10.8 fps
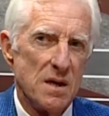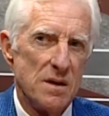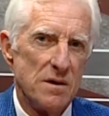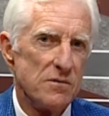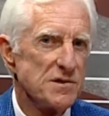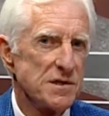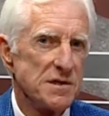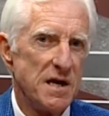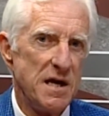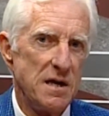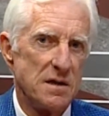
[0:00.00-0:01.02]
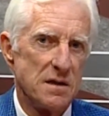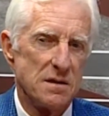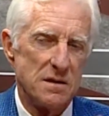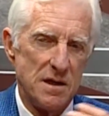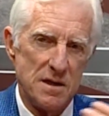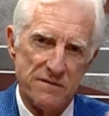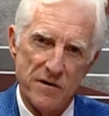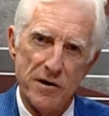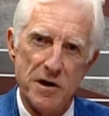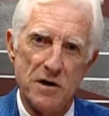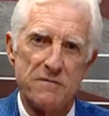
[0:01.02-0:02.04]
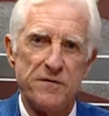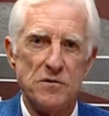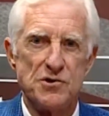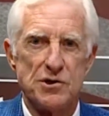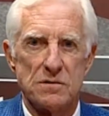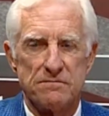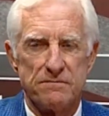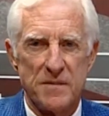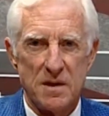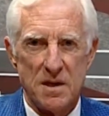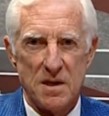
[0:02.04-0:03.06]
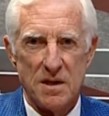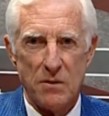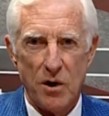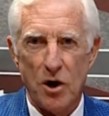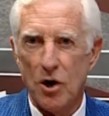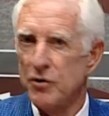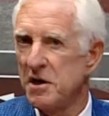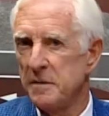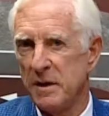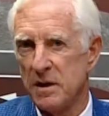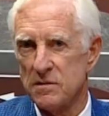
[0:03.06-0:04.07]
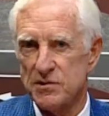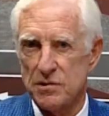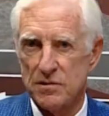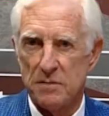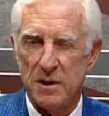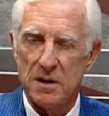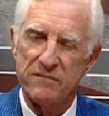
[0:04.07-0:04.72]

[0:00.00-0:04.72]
there is a date in the very near future that we all need to be concerned about.